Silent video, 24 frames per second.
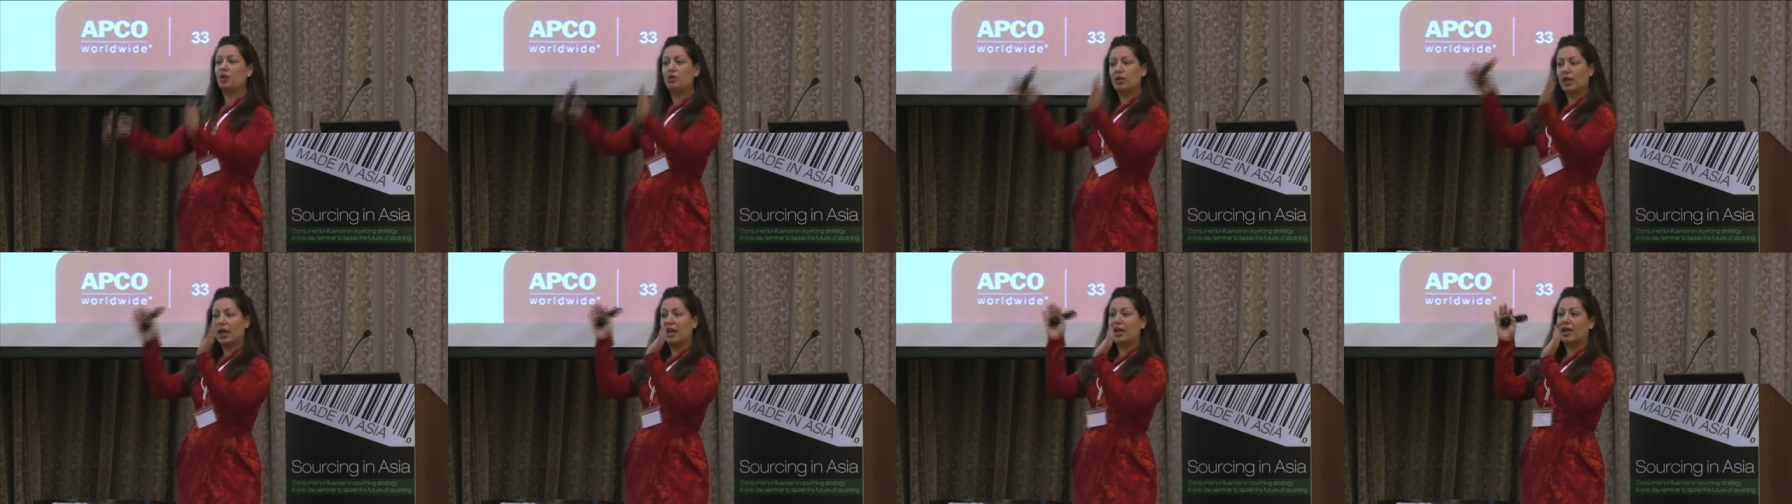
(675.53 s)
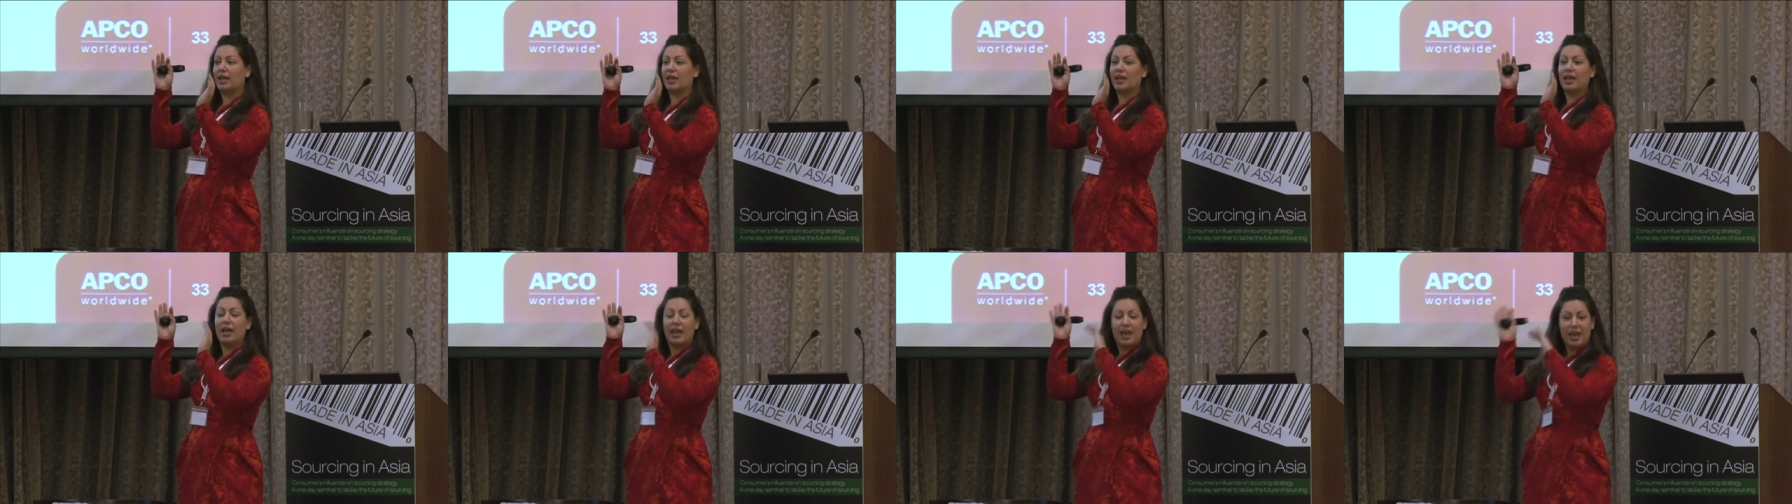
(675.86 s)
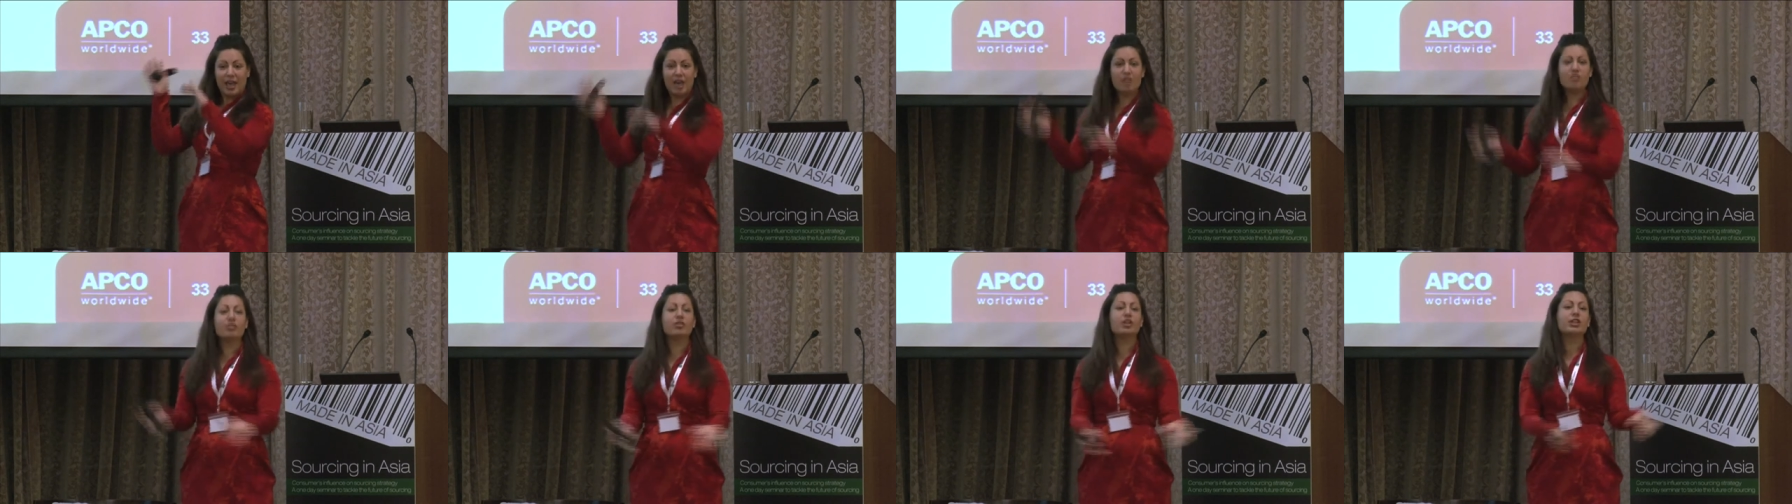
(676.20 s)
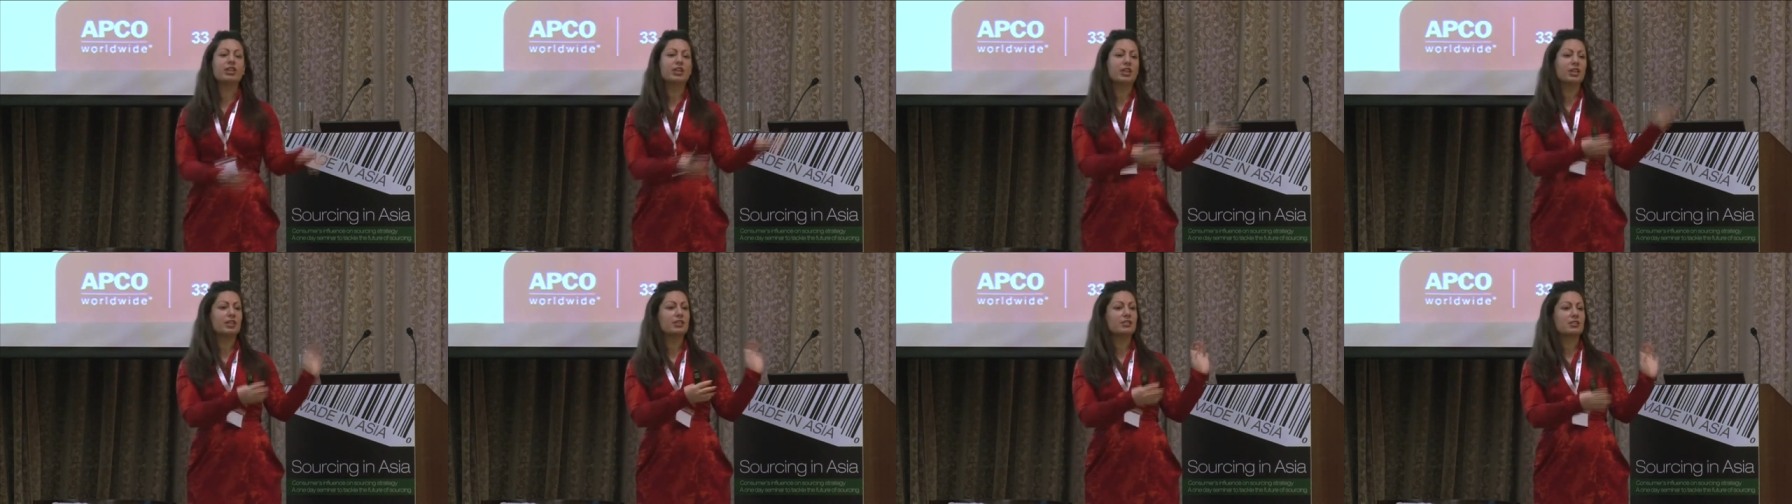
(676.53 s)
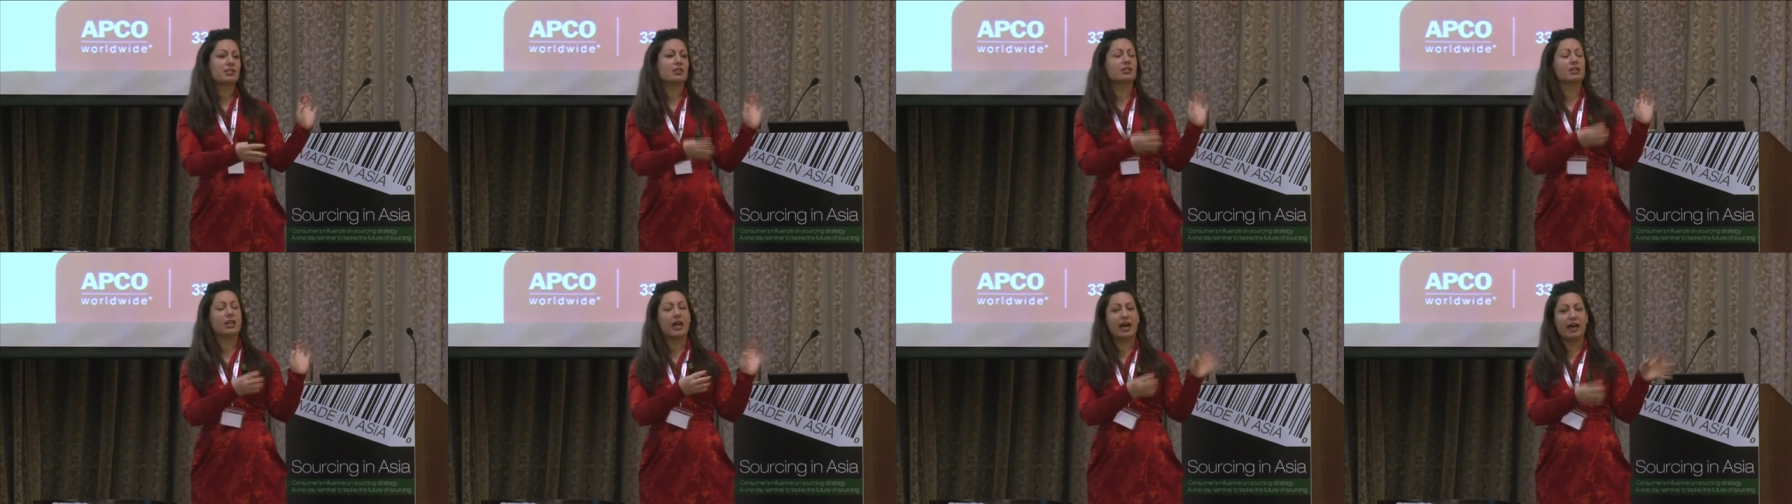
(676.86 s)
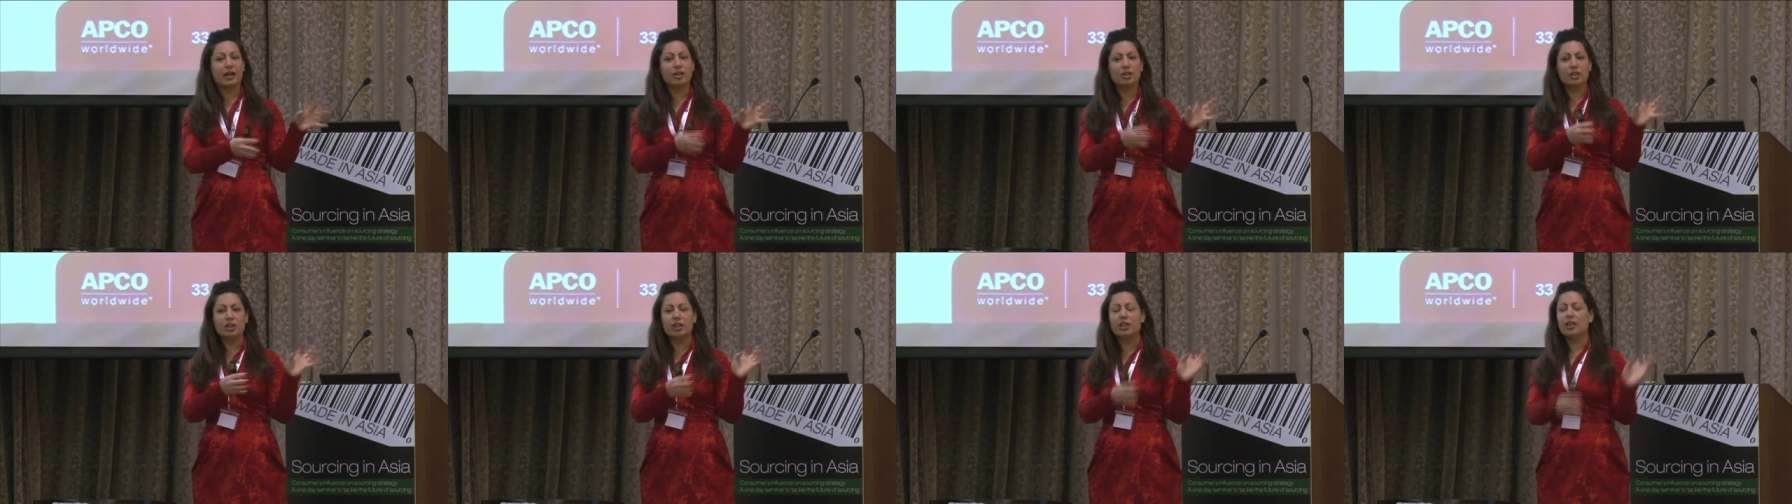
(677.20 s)
okay, everything is
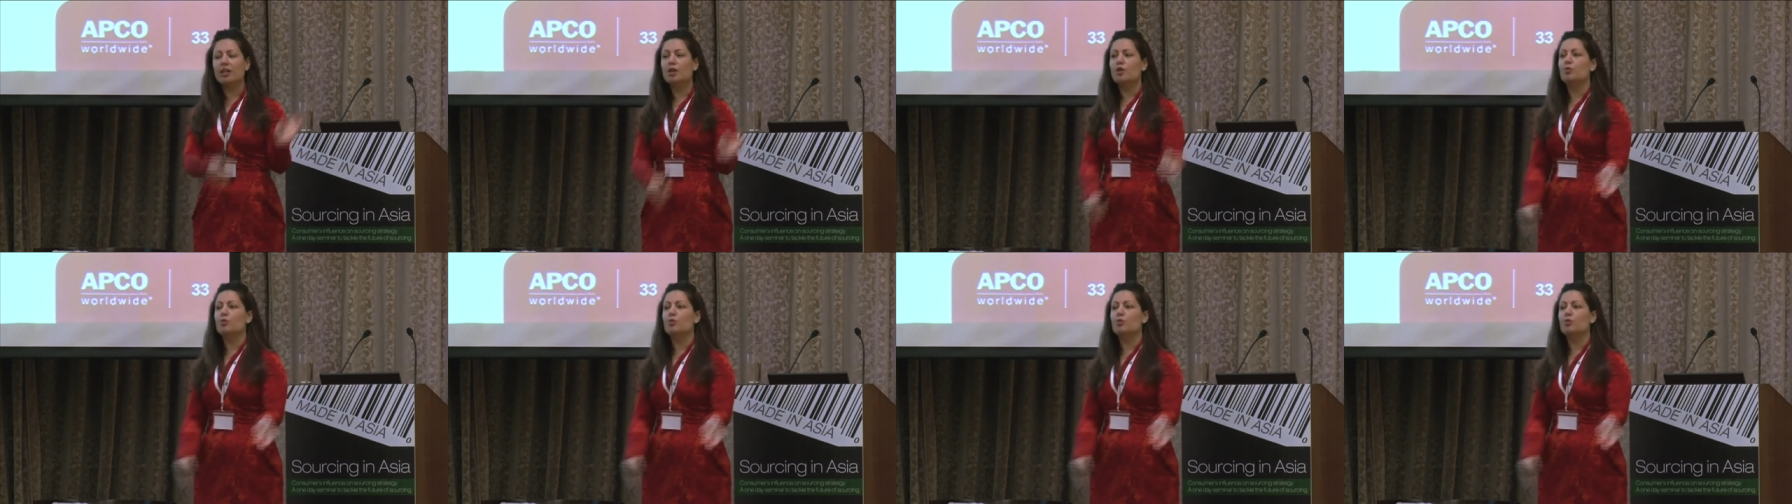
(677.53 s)
allowed,